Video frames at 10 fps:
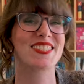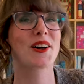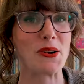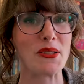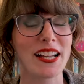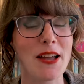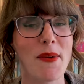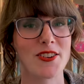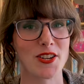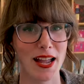so like I
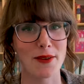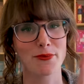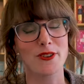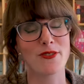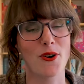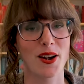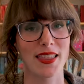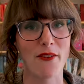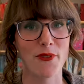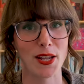mentioned, I had pre-recorded
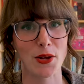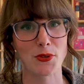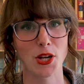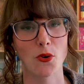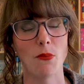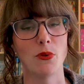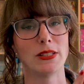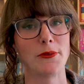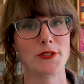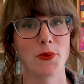that video to go up while
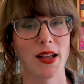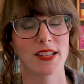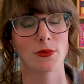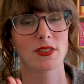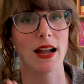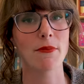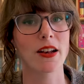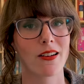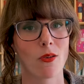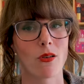I was away. So the time that I
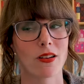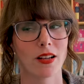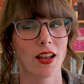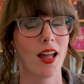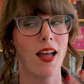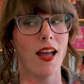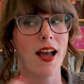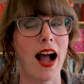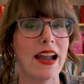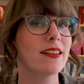recorded it,
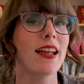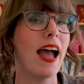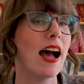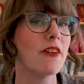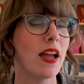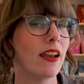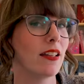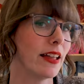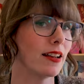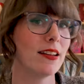I didn't have any
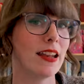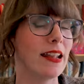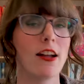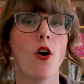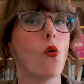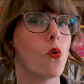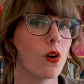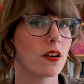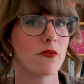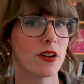like knitting
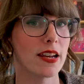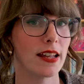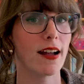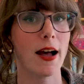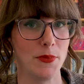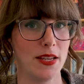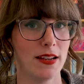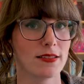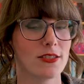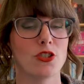or reading
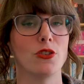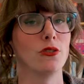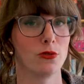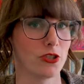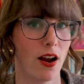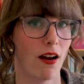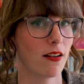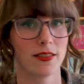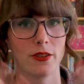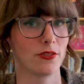updates to share.
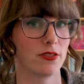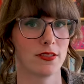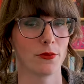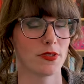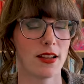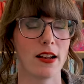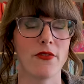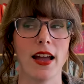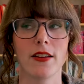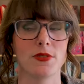There were just, there was none of
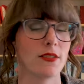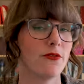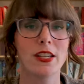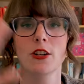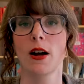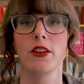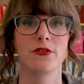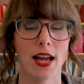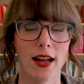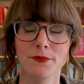that. It was a video out of
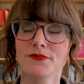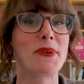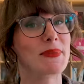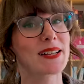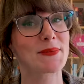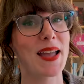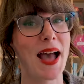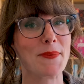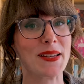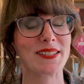time, but it makes me
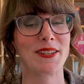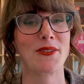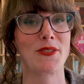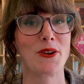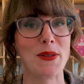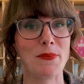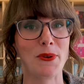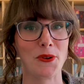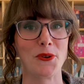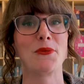happy to know that there are people
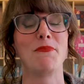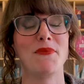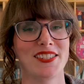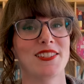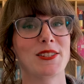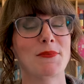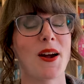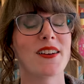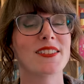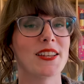who missed this
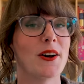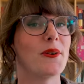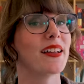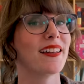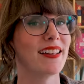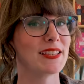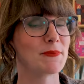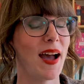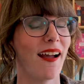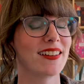part. So it's
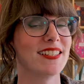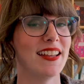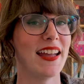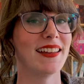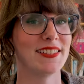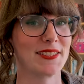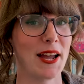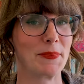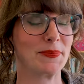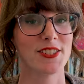back. Today it is time.
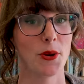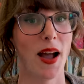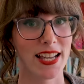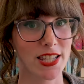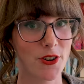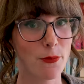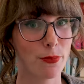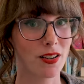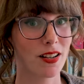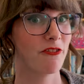So as for
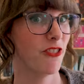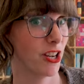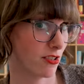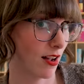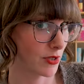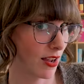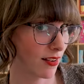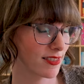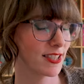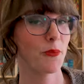book finished
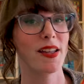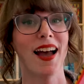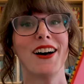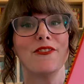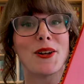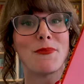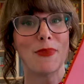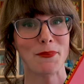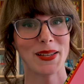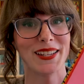objects, we have
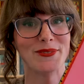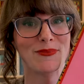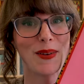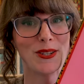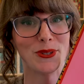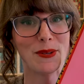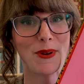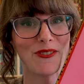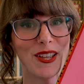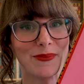Pumpkin by Julie Murphy.